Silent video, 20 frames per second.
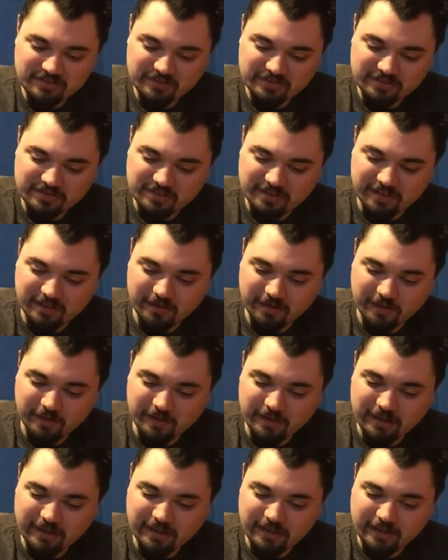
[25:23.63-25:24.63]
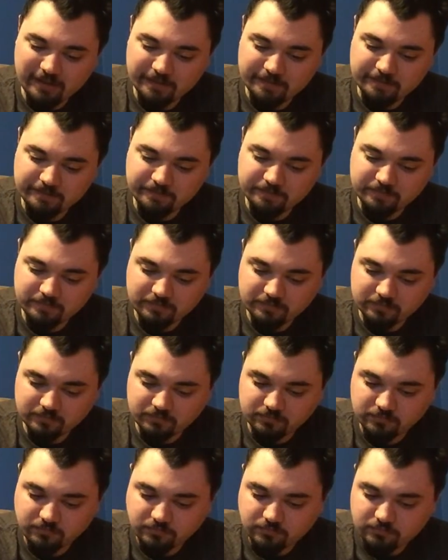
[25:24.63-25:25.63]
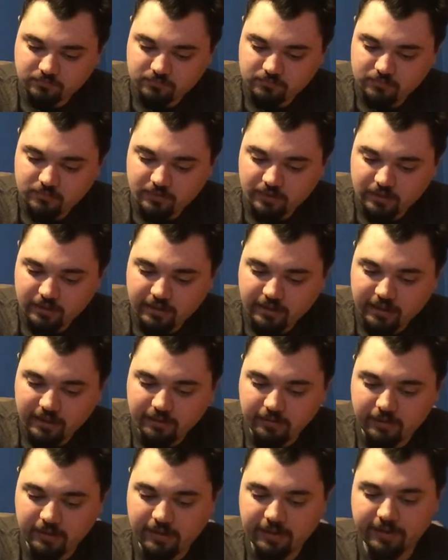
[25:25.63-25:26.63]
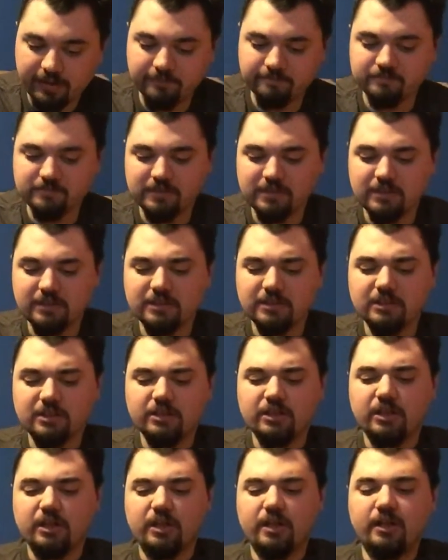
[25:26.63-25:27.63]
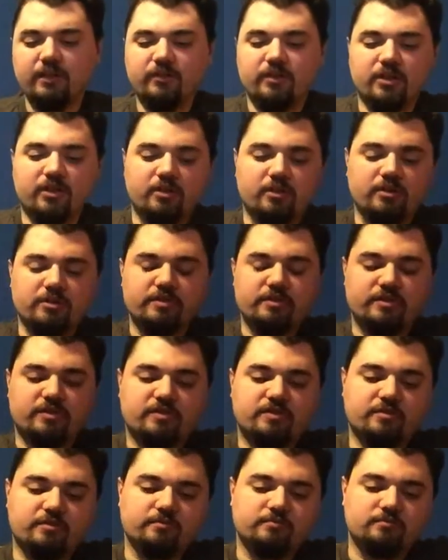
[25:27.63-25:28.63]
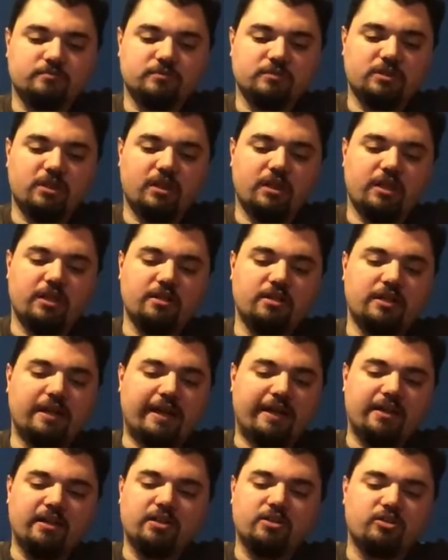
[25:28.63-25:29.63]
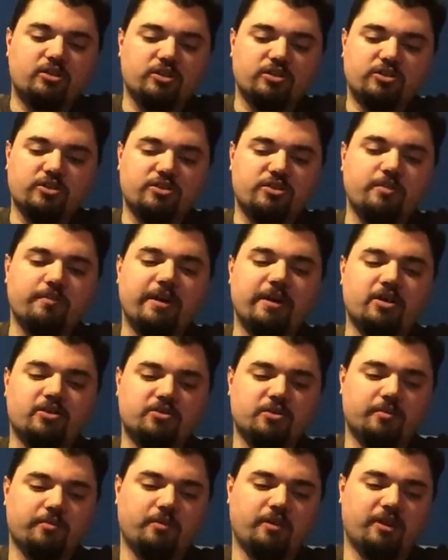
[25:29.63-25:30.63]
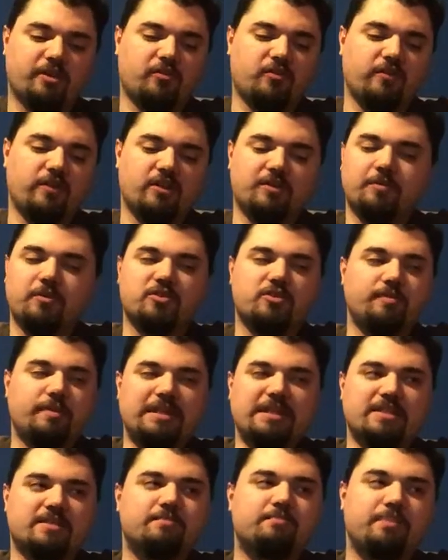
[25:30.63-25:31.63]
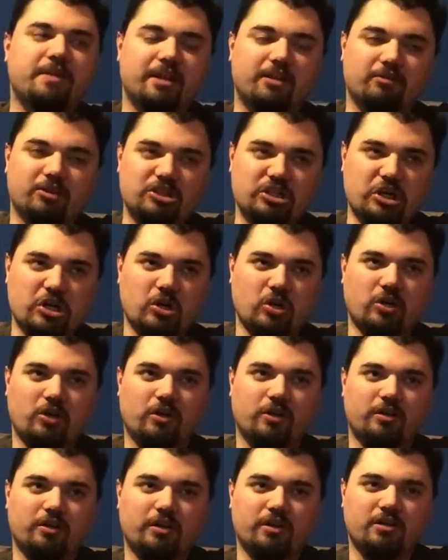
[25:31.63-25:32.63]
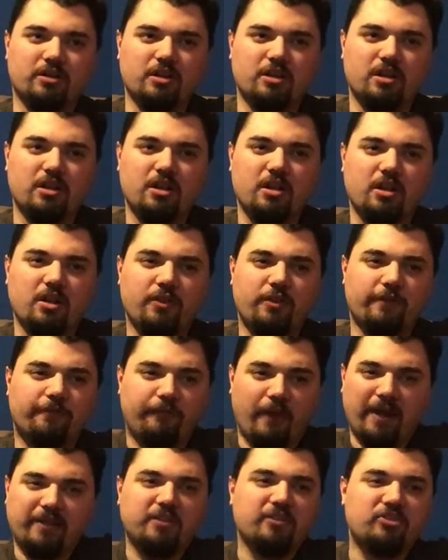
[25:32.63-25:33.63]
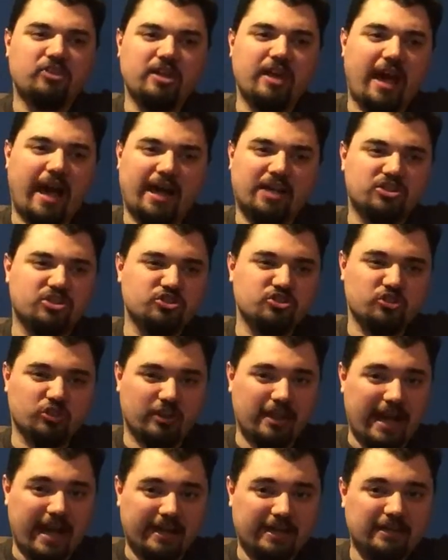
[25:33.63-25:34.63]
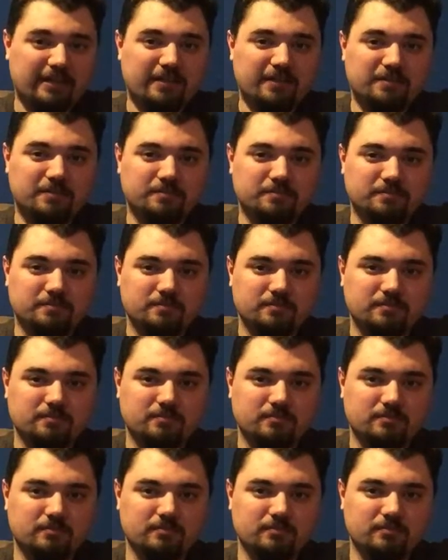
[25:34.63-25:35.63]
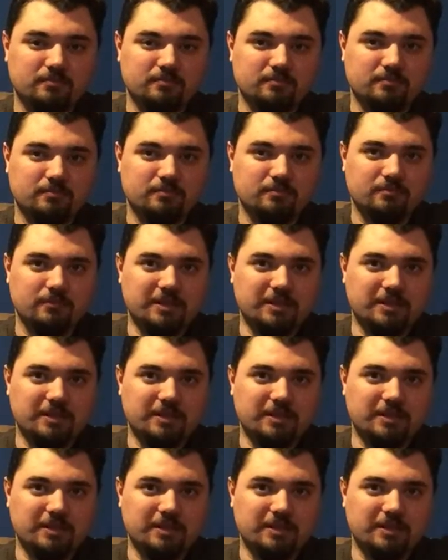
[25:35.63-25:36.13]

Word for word: So, um, anyway, there is, and yeah, it, you just, you make a Triple X movie, and it's supposed to be his big return. The fact that the action's lacking that's not good.